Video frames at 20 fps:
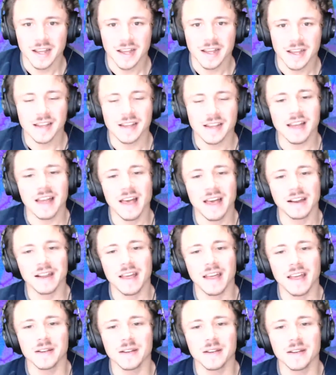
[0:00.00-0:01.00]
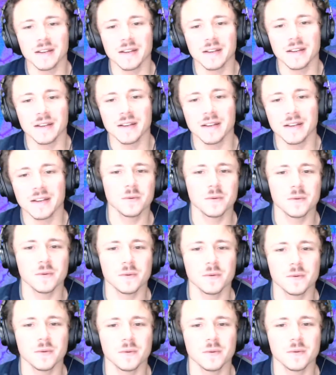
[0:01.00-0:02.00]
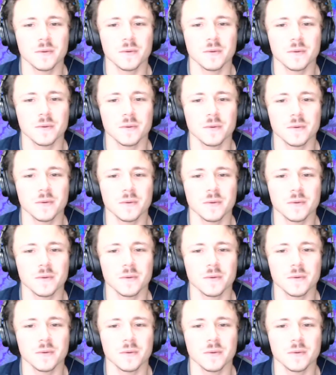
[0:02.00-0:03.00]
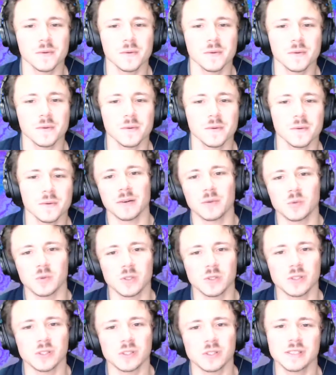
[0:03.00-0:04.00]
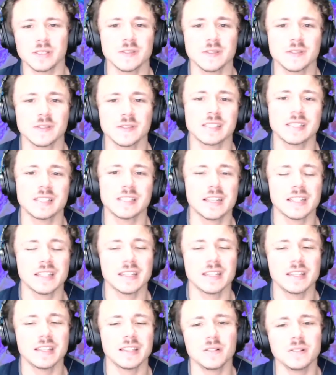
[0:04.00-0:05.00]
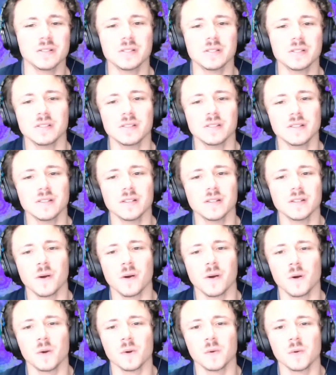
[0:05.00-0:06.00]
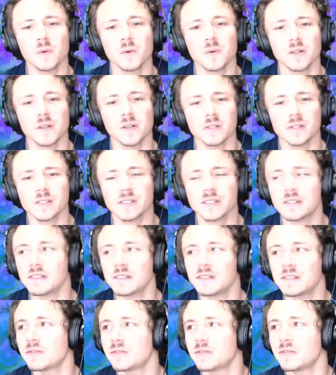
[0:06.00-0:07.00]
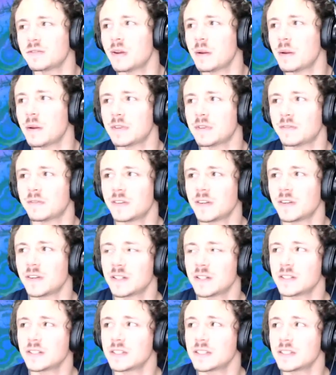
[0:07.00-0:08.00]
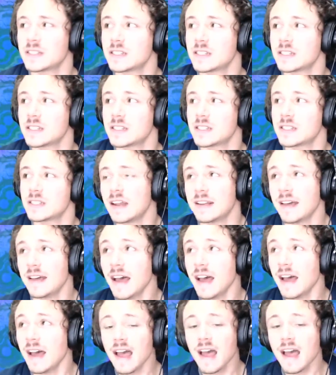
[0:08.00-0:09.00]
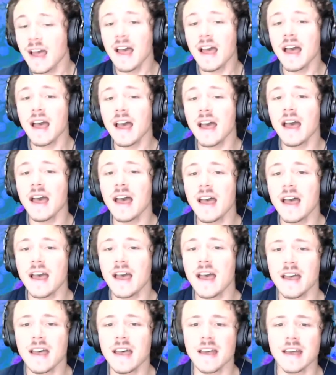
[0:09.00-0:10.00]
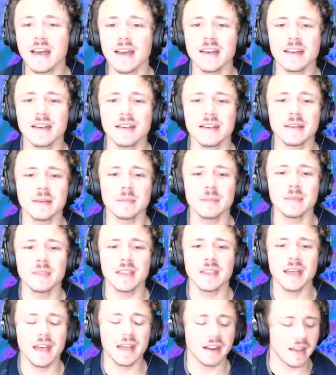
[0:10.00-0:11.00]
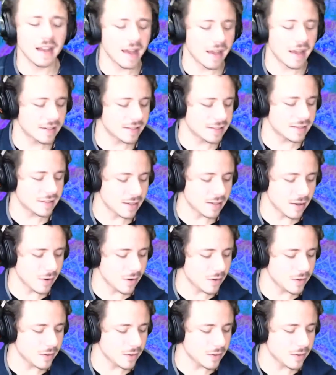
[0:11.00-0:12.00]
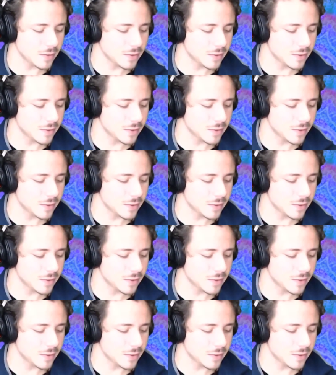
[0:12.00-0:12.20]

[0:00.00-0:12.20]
had I known you better then, I would have said those 3 old words. And from the first time that I saw you,